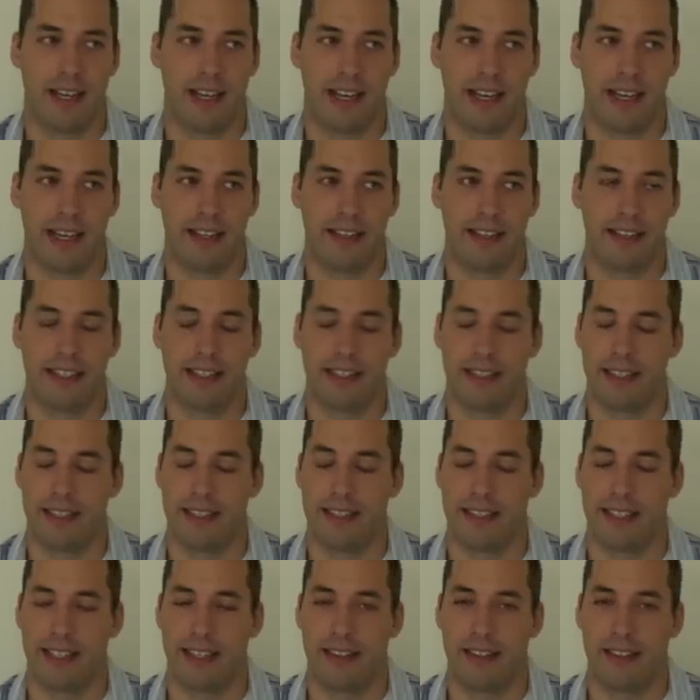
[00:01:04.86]
think she
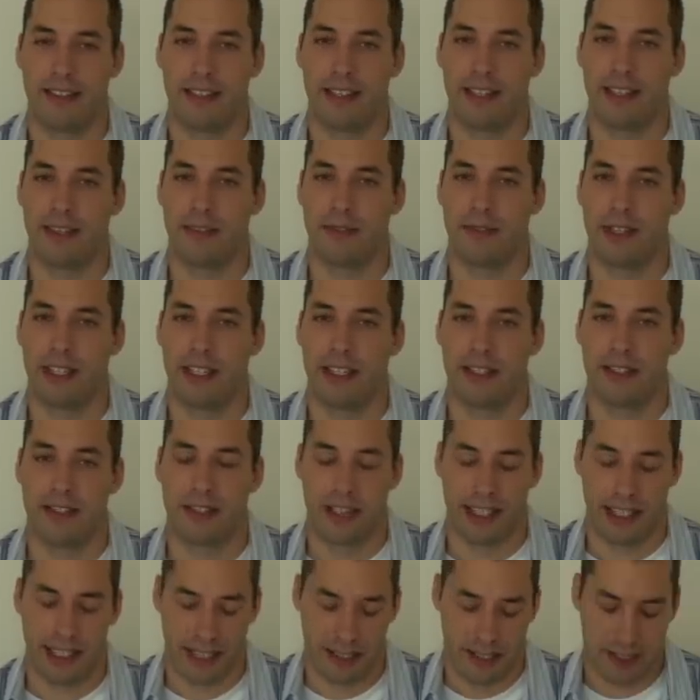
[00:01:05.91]
sounded like white
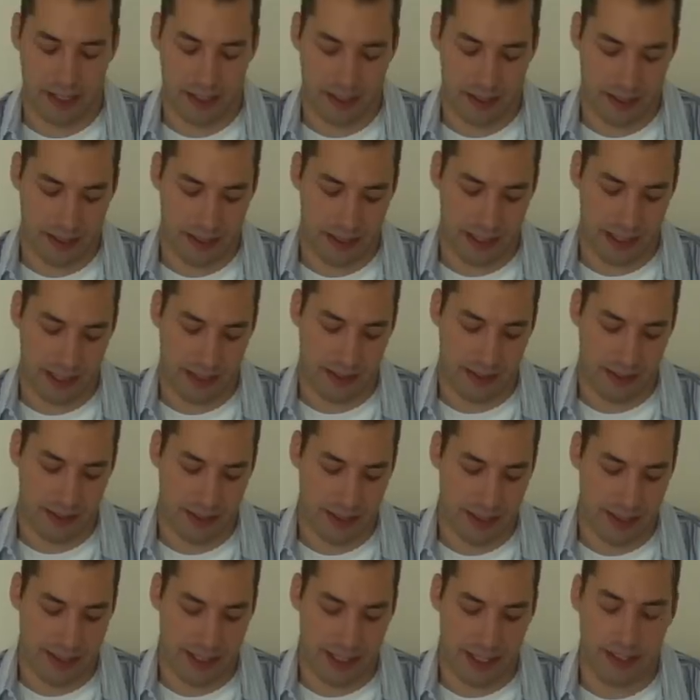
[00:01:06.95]
trash. I thought
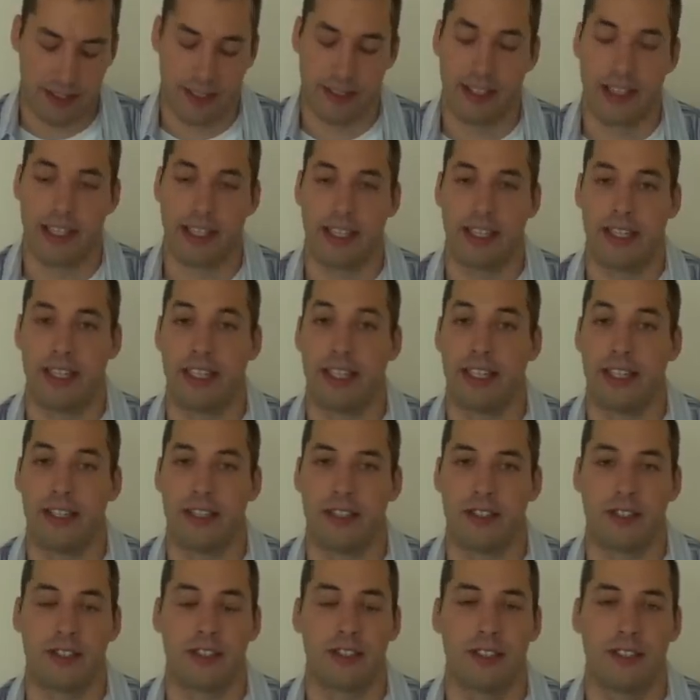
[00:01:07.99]
she sounded like an
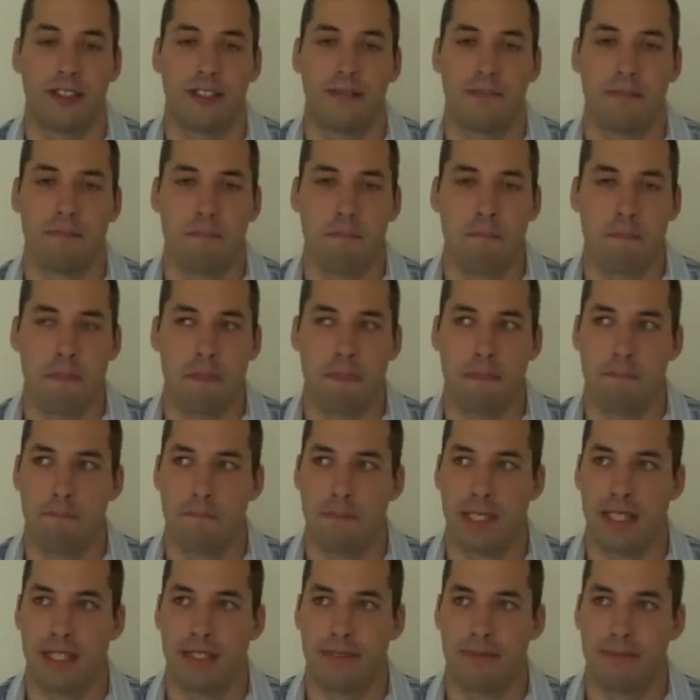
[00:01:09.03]
angel.
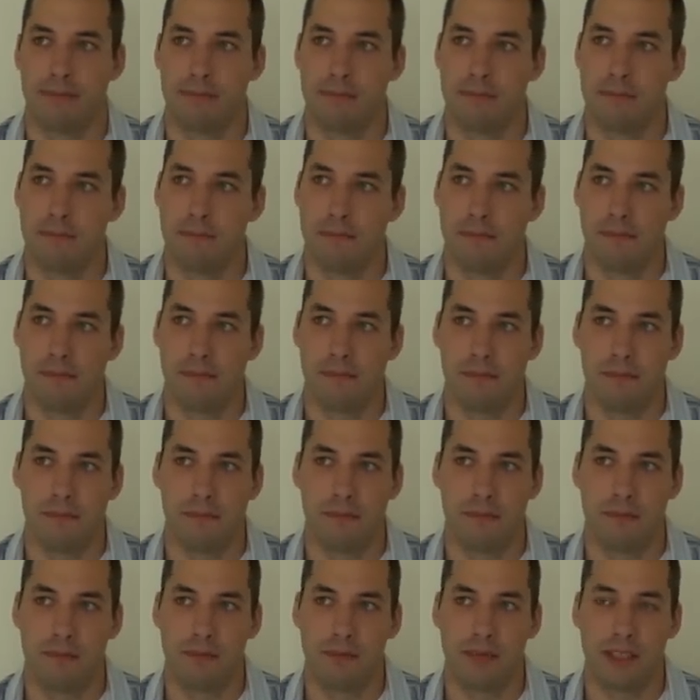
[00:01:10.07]
But
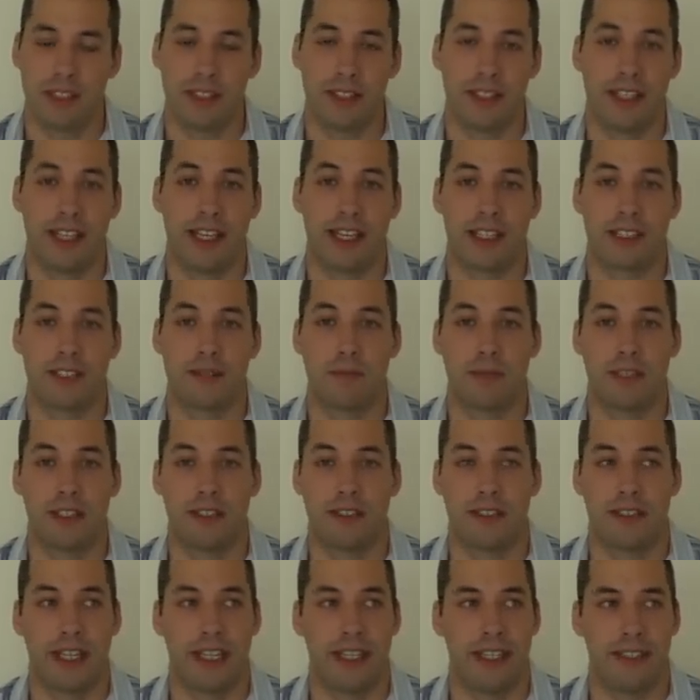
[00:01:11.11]
you're the
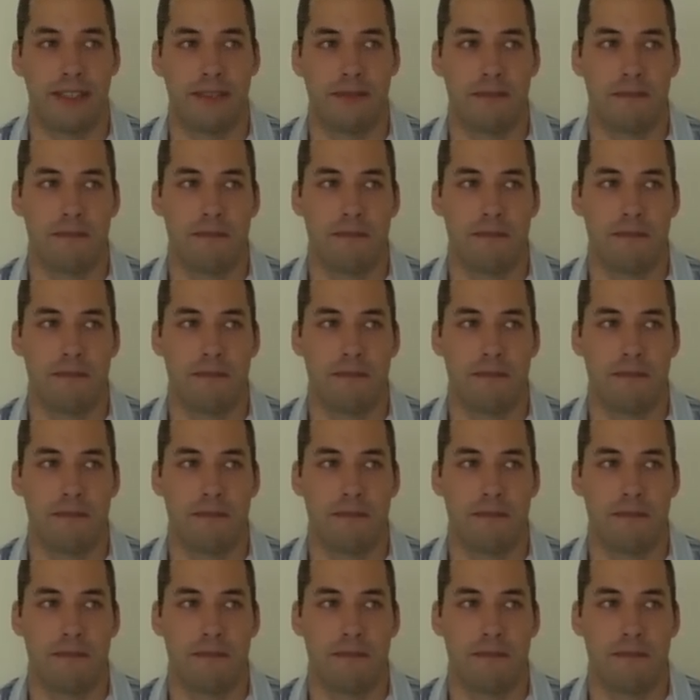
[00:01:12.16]
expert, right?